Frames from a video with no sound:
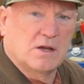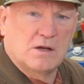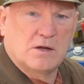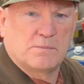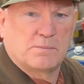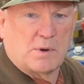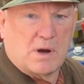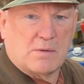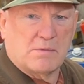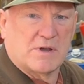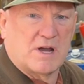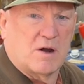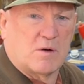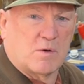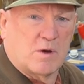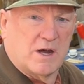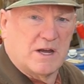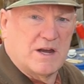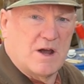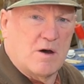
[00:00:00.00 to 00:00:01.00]
you probably
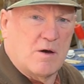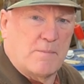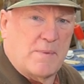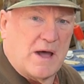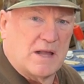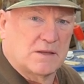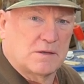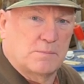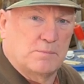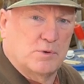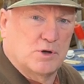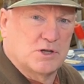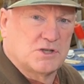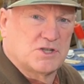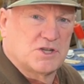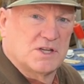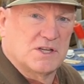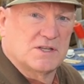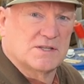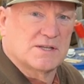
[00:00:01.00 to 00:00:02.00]
already know about the
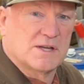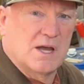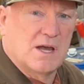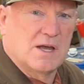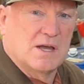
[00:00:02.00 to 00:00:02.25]
bushings.